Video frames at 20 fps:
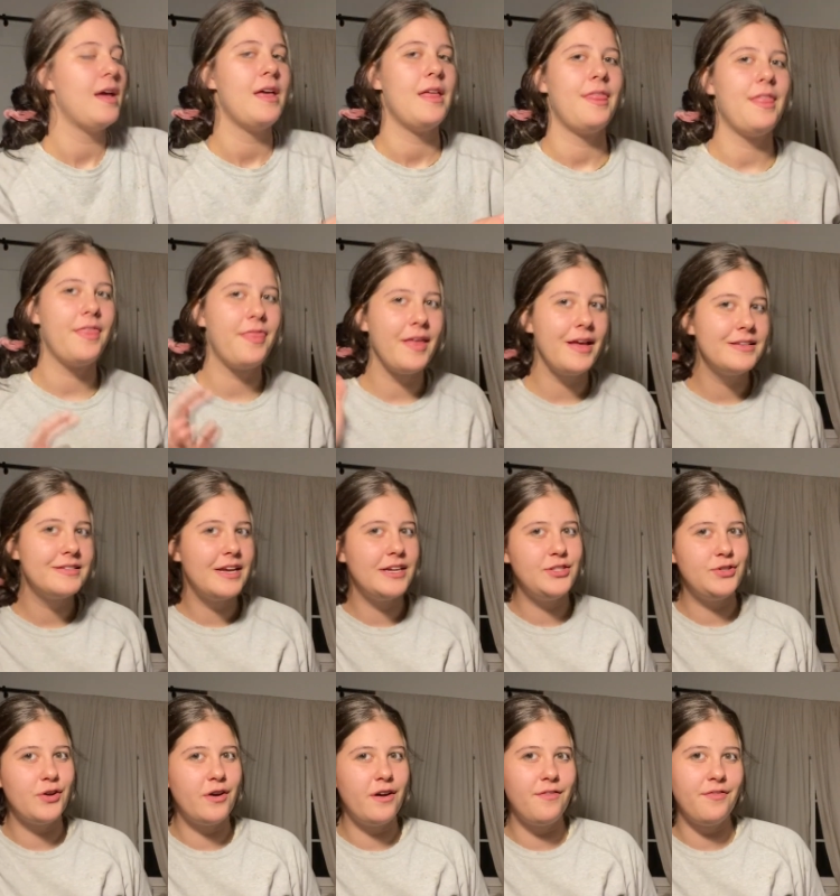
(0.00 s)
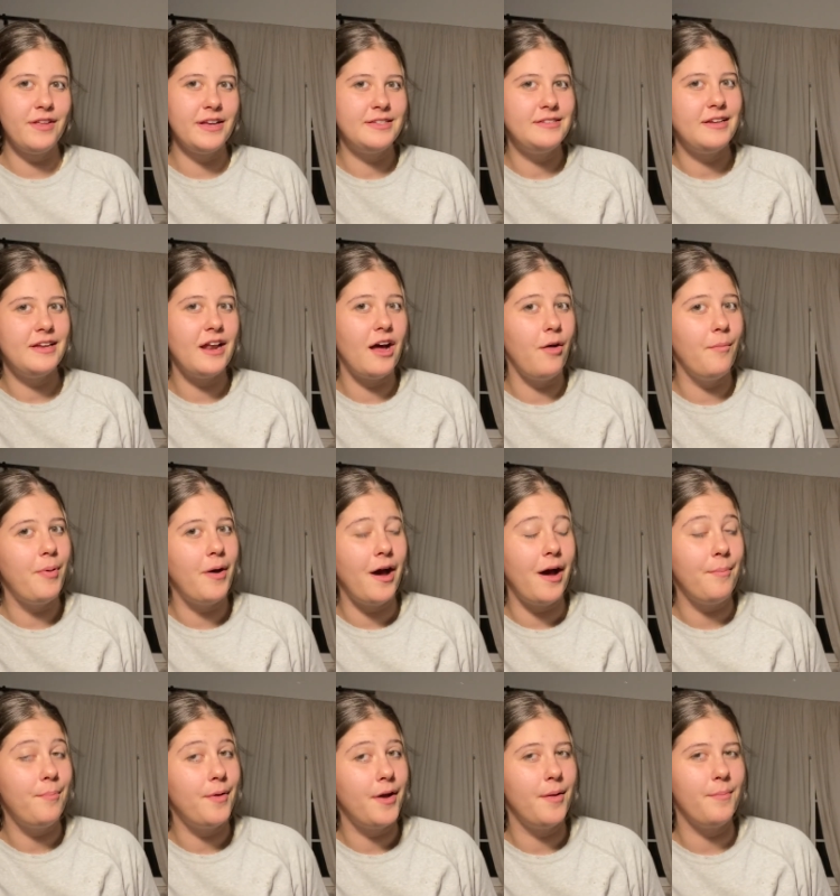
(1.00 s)
the things I do have listed, I'll
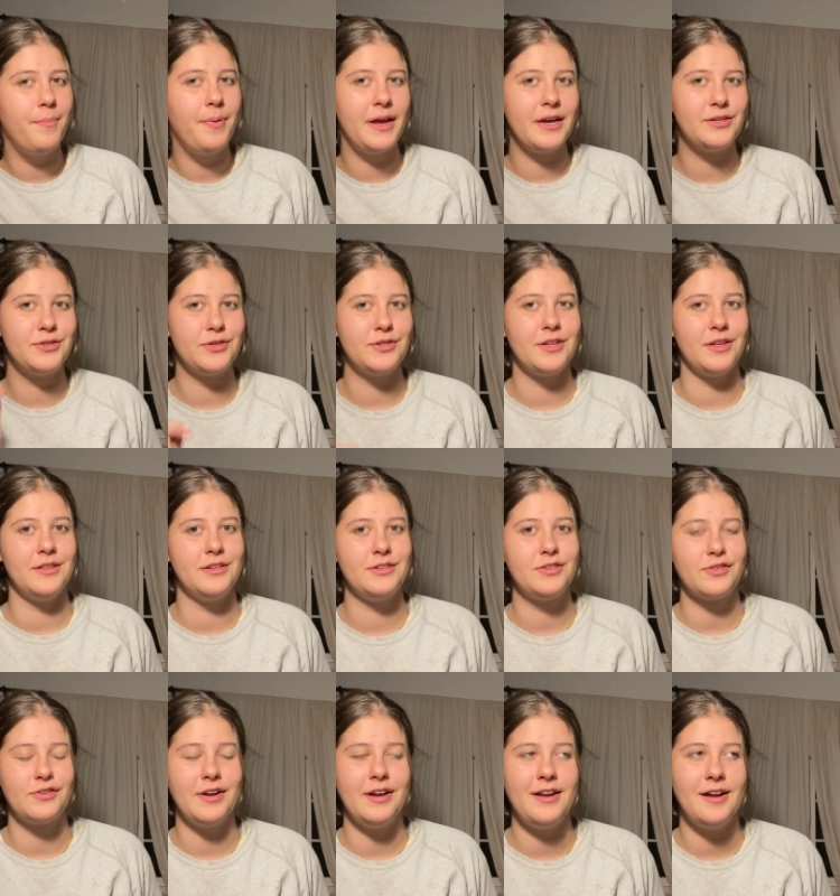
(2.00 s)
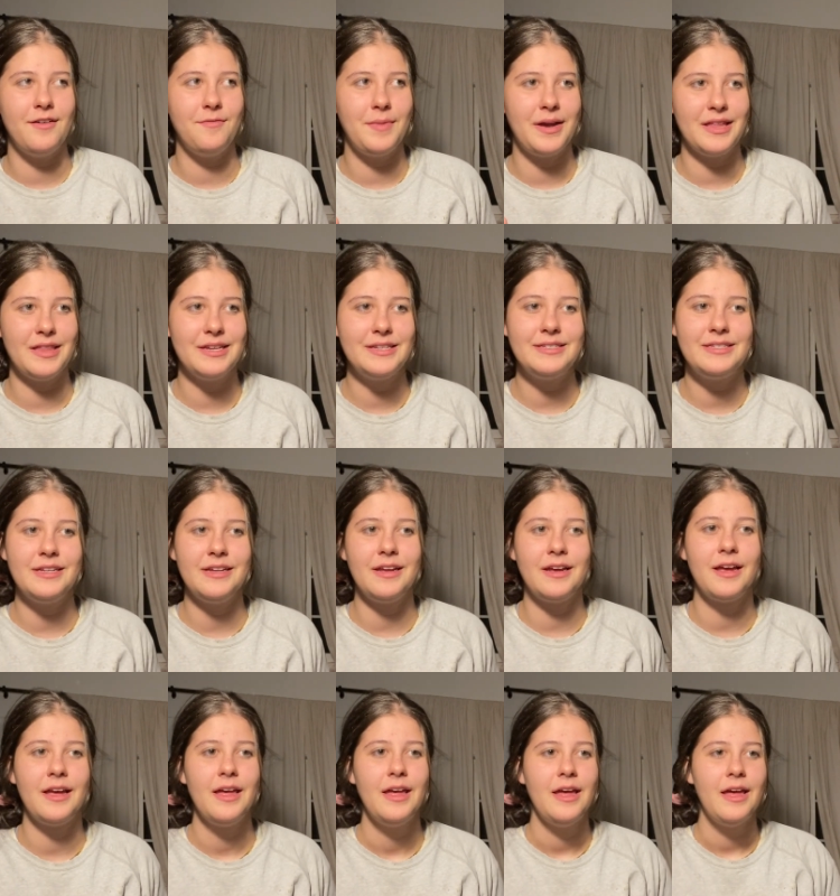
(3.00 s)
pop up pictures on the screen of my
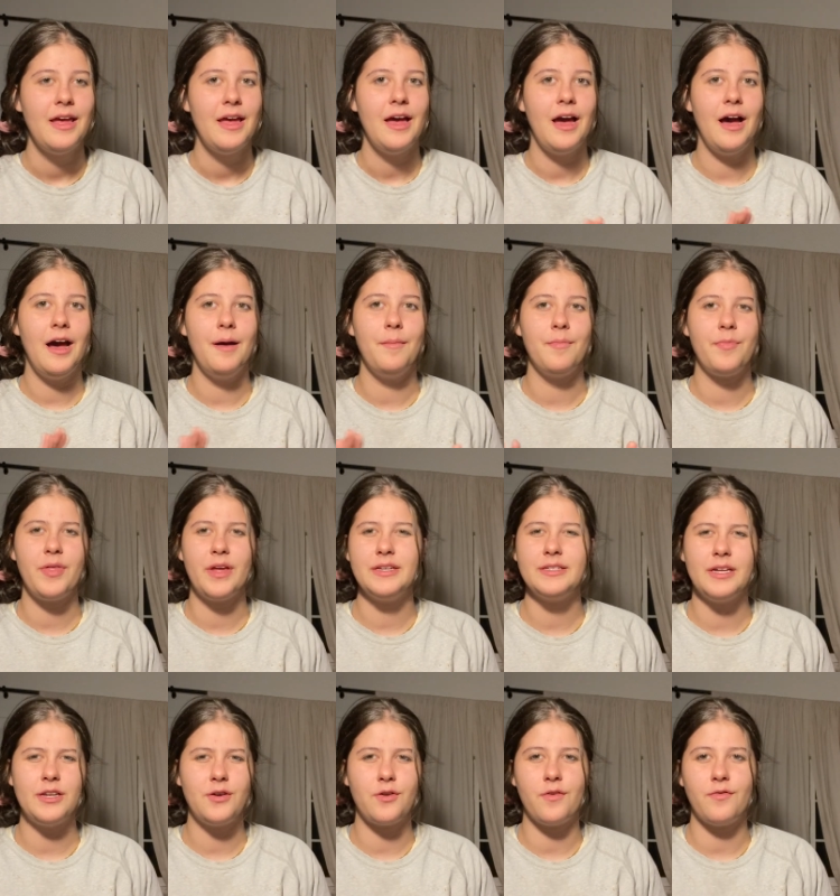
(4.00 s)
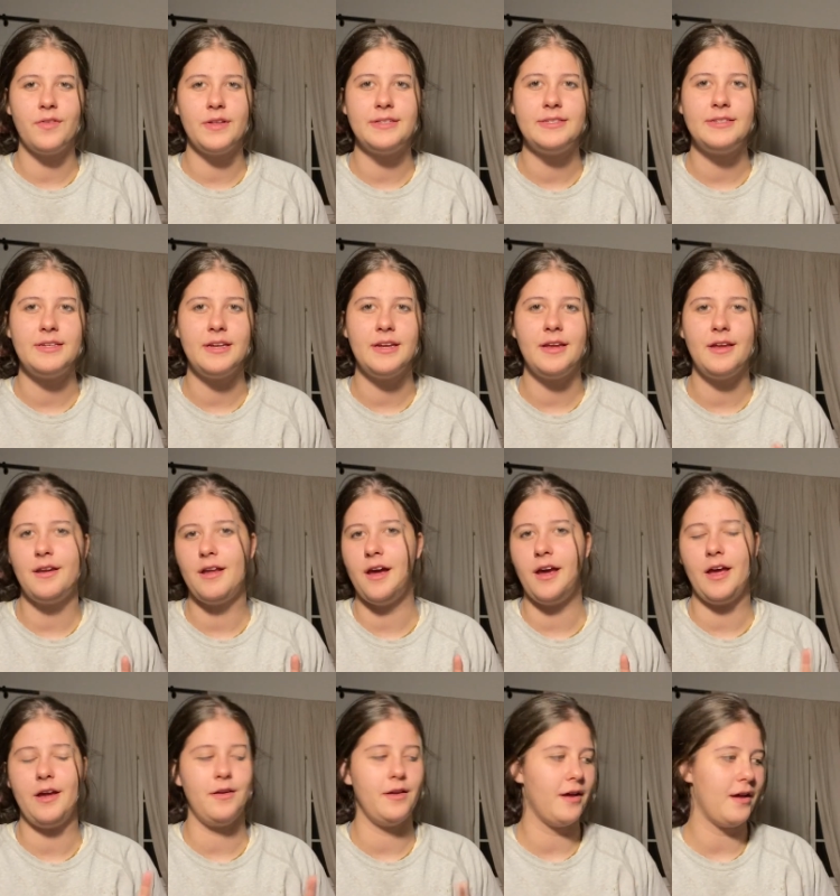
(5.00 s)
listing. Um, things I don't have listed,
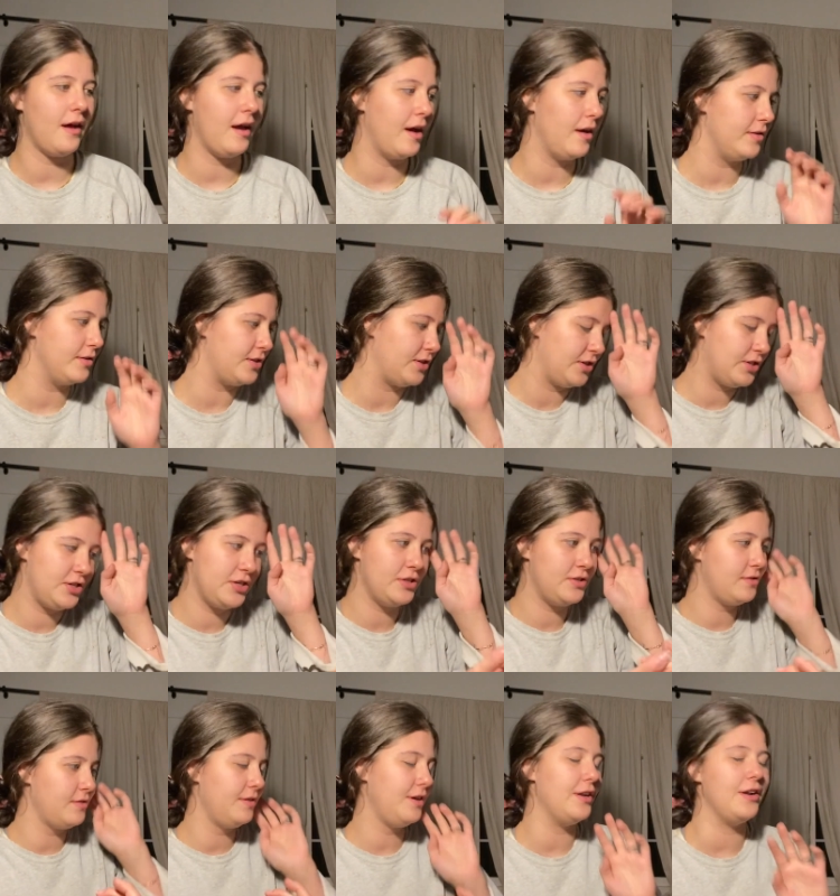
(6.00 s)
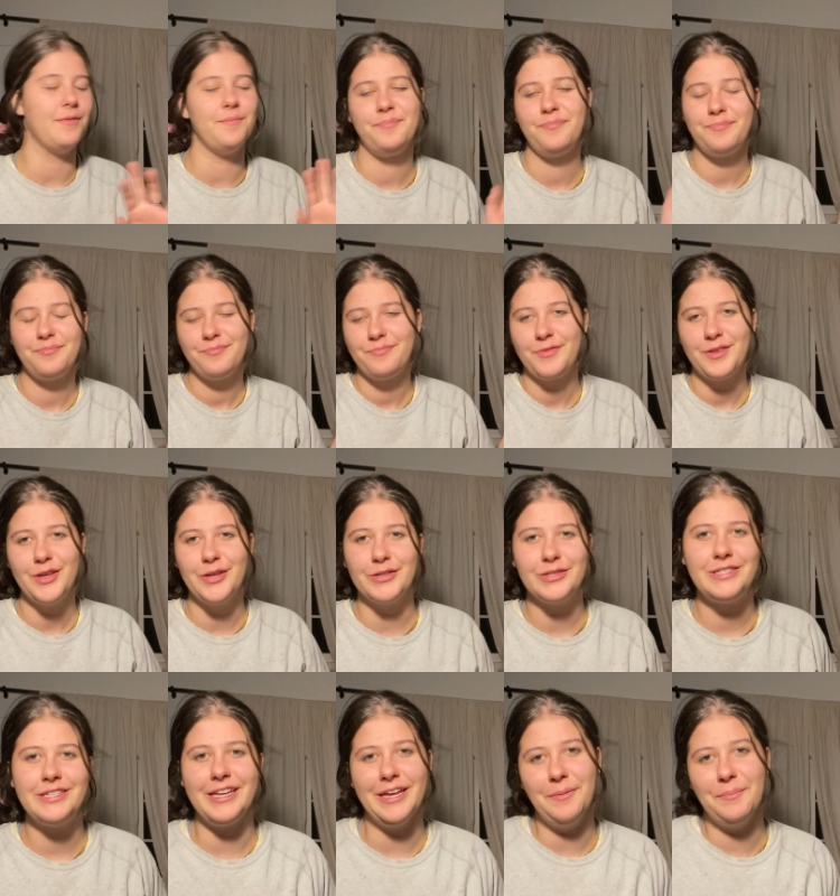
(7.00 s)
I, I'll just, you know, you'll
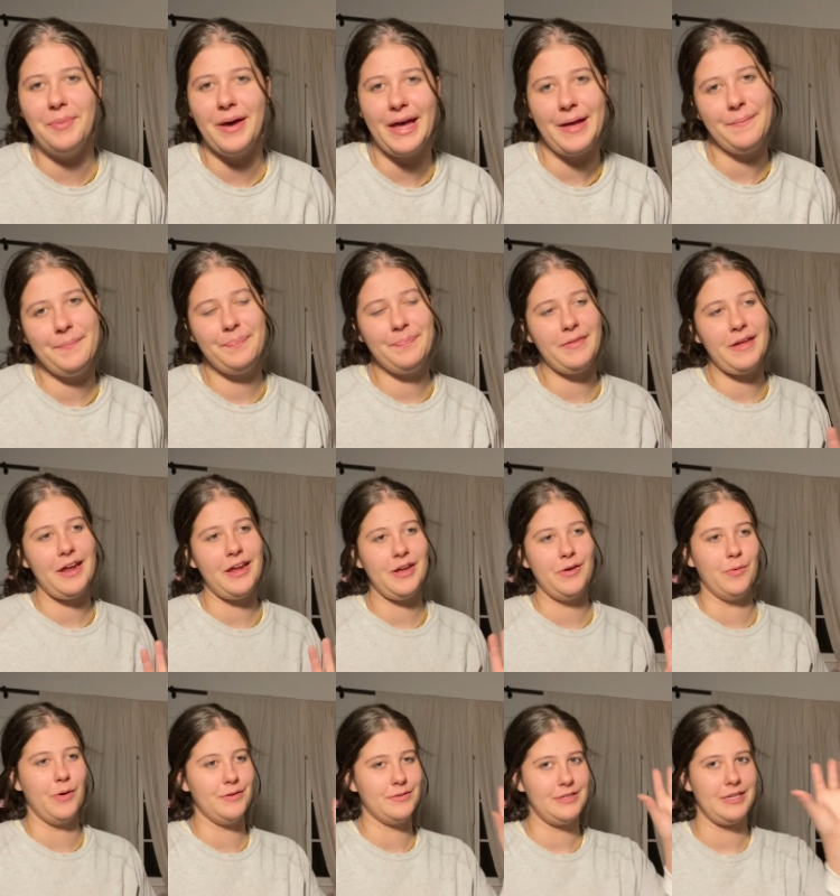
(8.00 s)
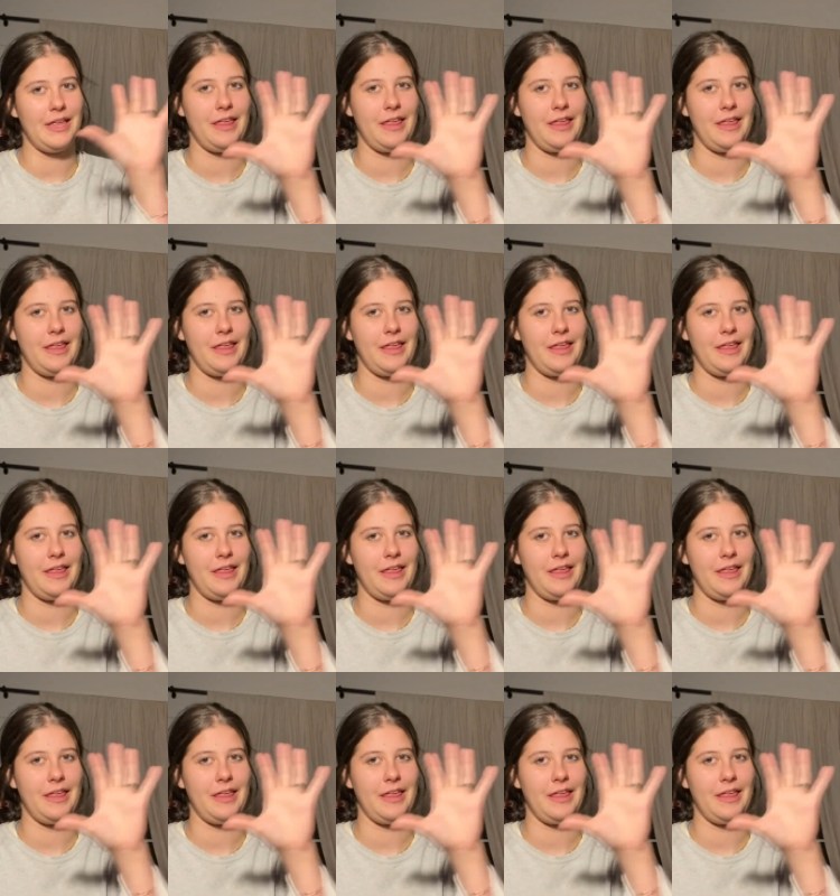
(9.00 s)
see, but you won't see